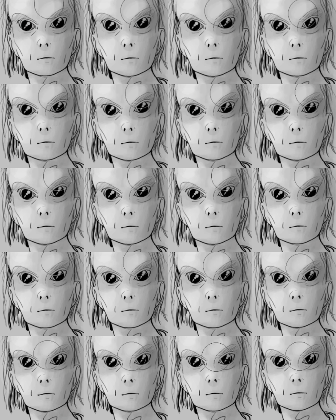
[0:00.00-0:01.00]
that
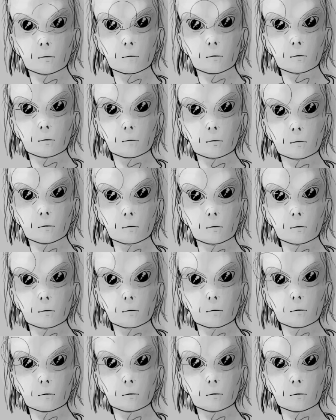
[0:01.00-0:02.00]
protrude and catch
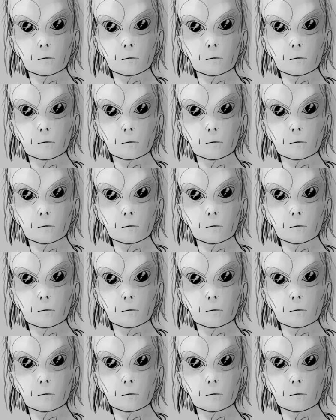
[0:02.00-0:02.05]
light,